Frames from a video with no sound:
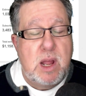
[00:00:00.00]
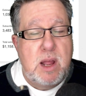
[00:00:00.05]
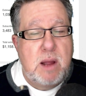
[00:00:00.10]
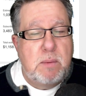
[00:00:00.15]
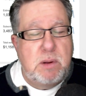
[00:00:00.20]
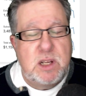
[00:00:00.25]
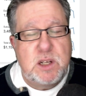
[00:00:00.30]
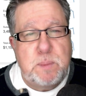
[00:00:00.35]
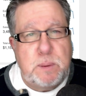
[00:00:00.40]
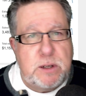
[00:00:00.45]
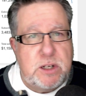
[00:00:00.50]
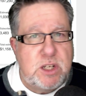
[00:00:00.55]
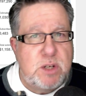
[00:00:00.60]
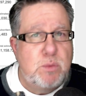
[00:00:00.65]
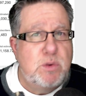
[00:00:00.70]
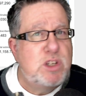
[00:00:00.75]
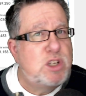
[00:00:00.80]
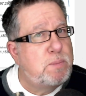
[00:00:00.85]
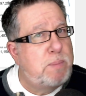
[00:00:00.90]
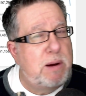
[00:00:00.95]
But this person
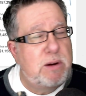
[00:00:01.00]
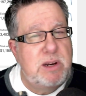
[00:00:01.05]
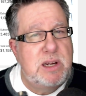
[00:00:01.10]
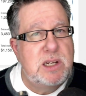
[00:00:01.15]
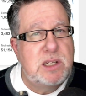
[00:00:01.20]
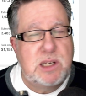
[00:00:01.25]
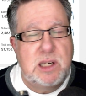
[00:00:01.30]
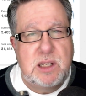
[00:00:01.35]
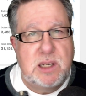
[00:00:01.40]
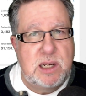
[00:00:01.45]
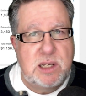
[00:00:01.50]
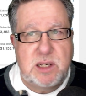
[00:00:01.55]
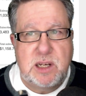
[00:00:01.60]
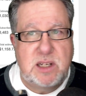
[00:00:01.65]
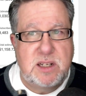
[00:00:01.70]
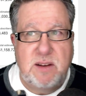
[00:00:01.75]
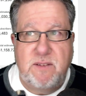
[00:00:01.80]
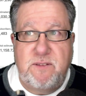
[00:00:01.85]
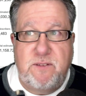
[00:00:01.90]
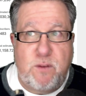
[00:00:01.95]
was spouting
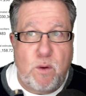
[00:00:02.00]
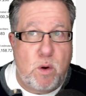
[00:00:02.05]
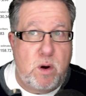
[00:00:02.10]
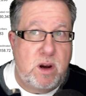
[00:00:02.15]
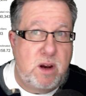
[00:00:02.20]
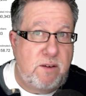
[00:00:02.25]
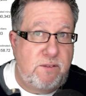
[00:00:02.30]
statistics of 40